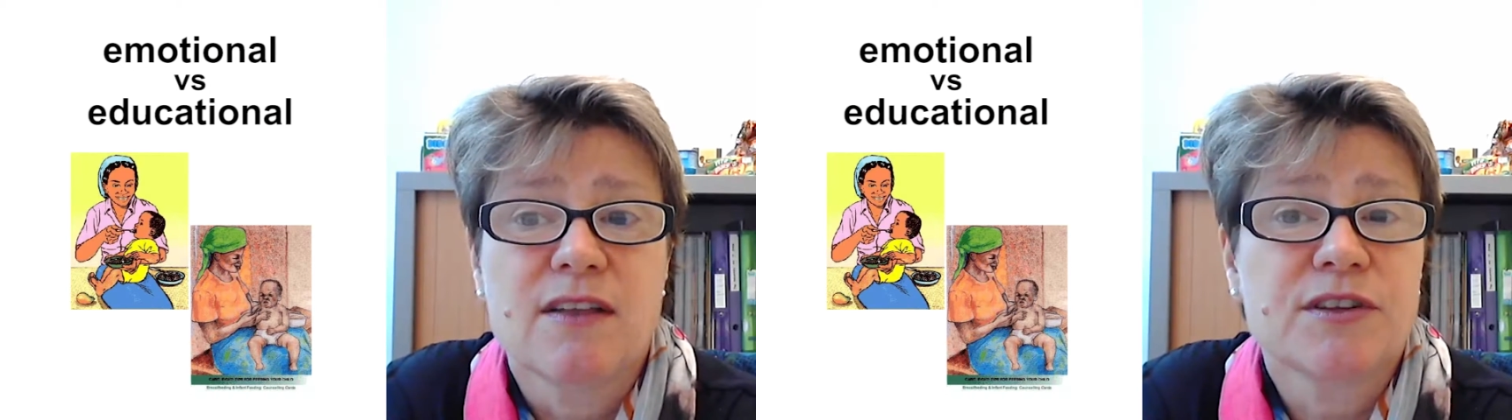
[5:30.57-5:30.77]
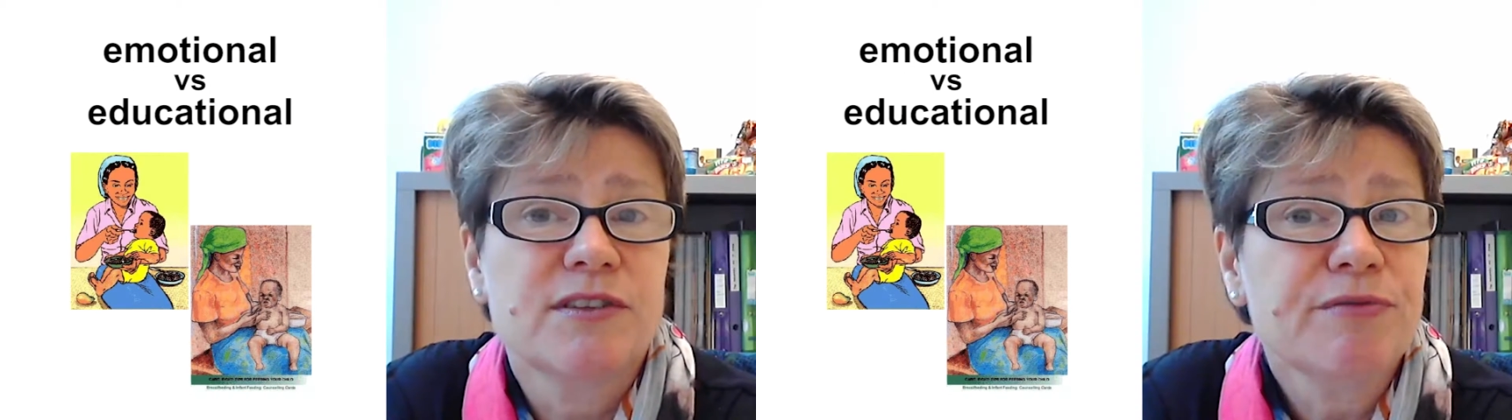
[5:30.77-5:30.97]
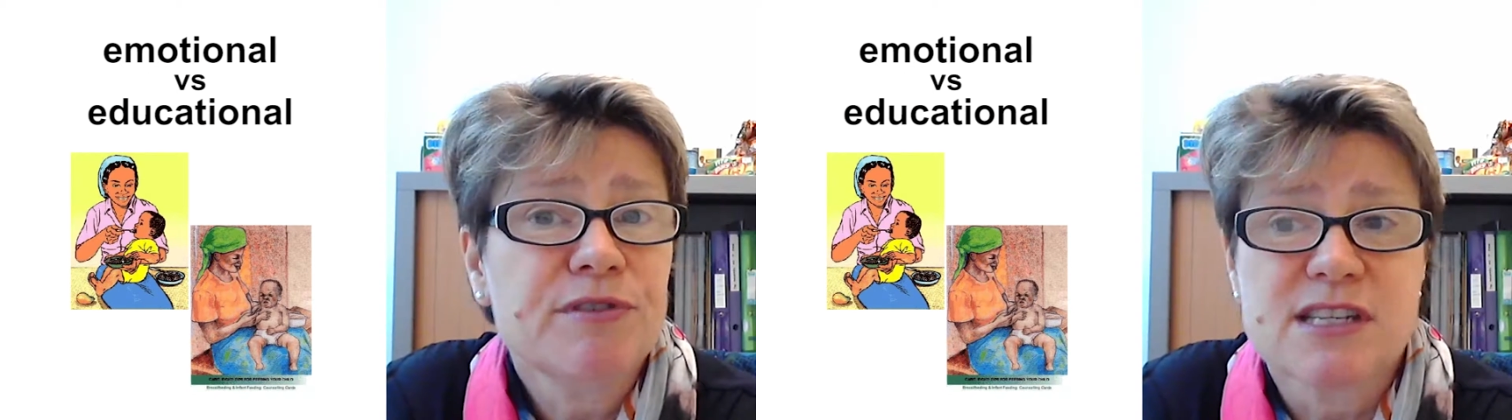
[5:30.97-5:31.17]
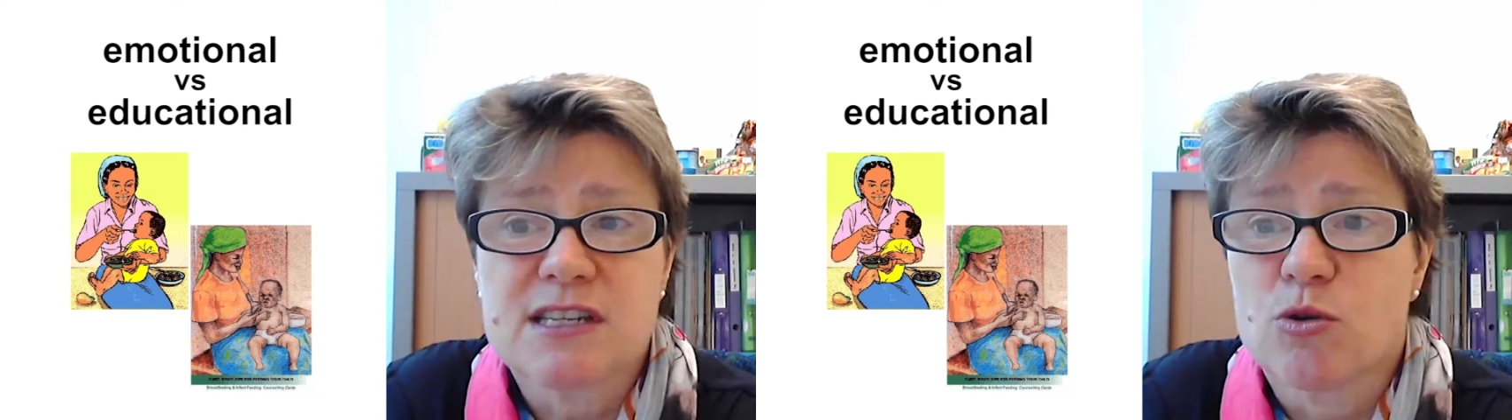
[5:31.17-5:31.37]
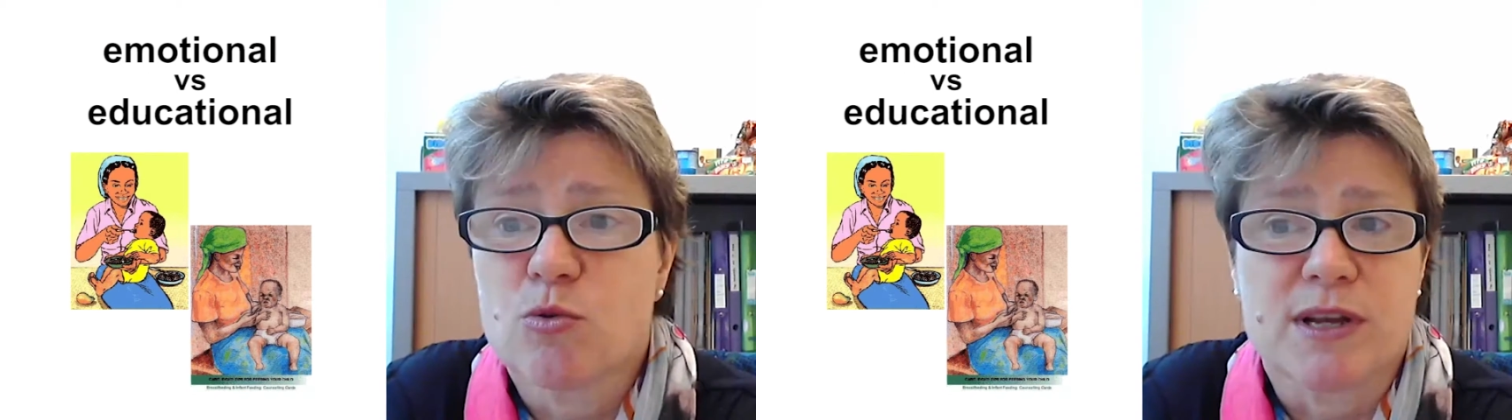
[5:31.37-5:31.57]
The difference
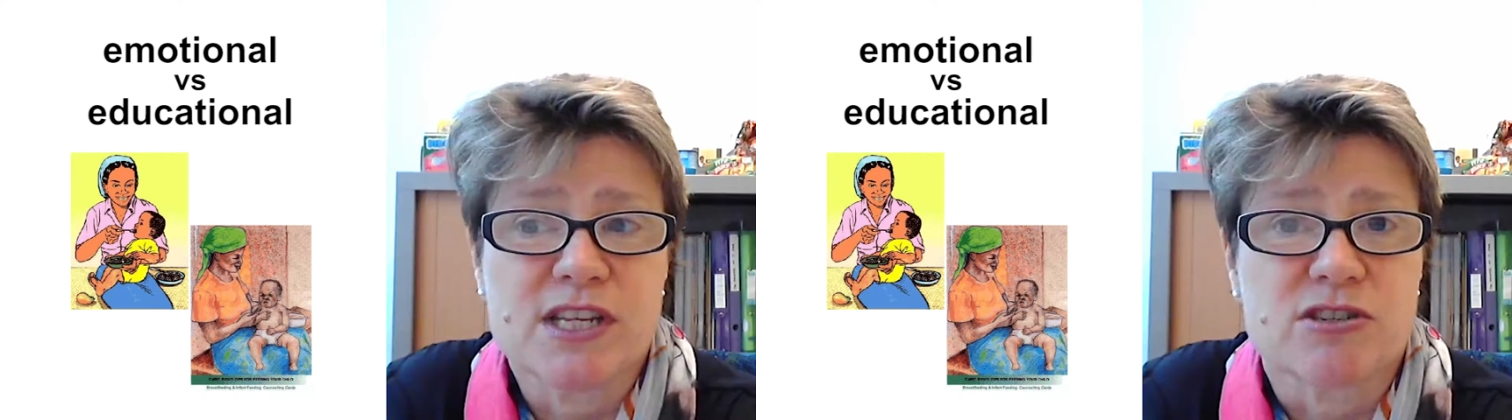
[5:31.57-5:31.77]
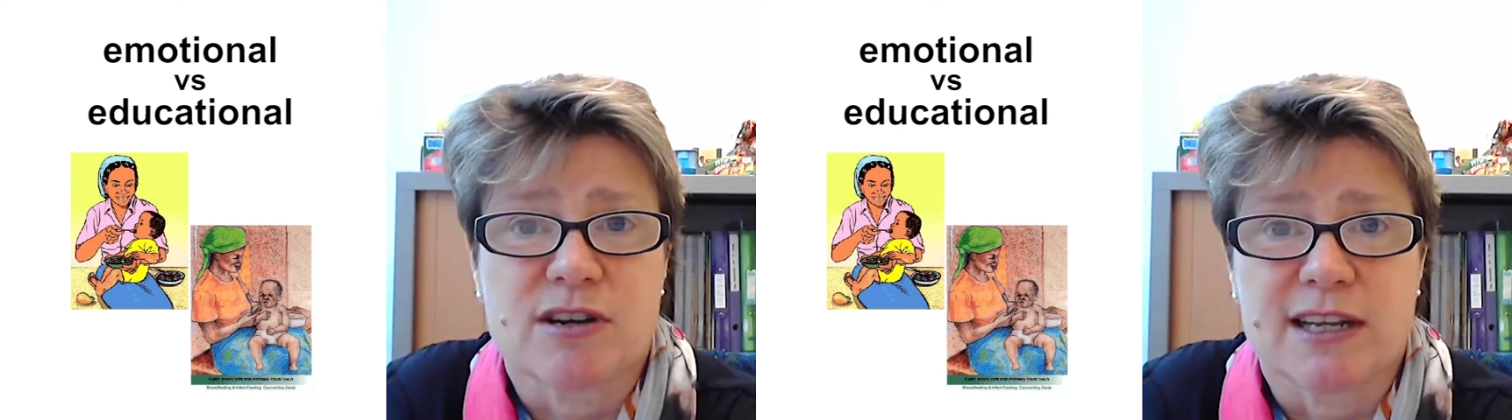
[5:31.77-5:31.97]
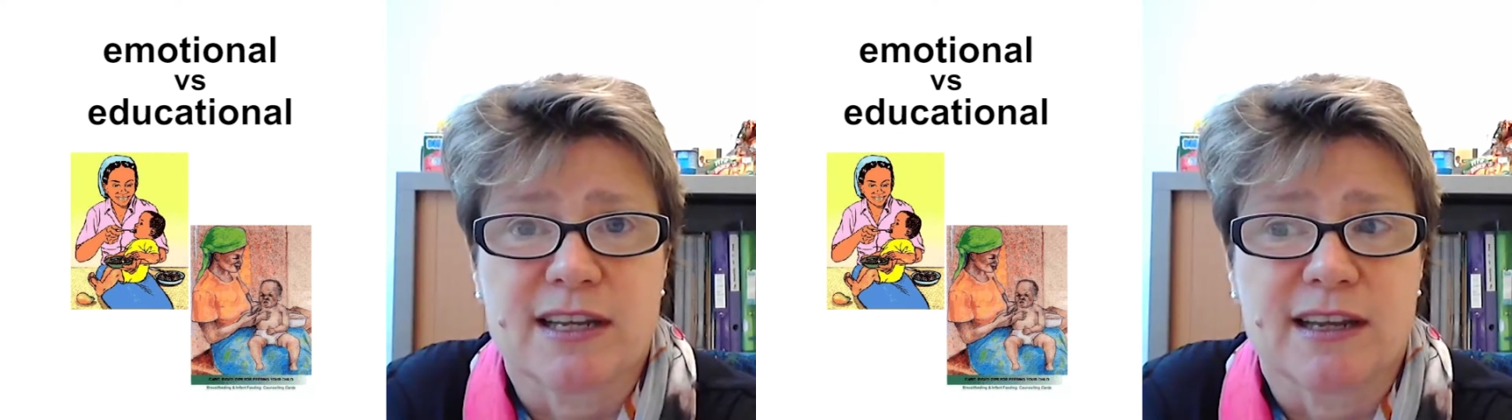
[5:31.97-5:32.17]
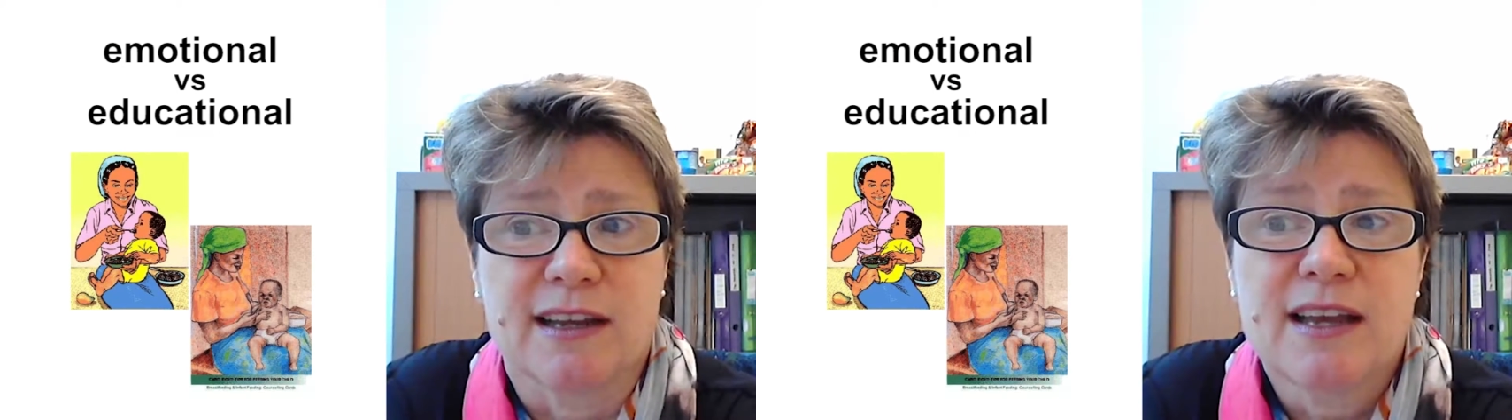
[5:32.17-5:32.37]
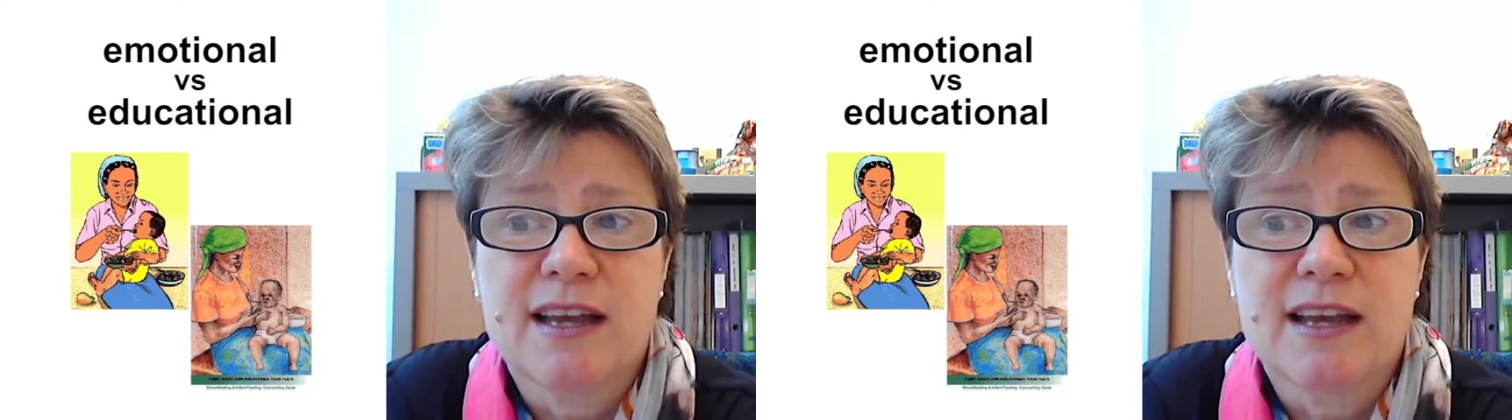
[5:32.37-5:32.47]
is always striking.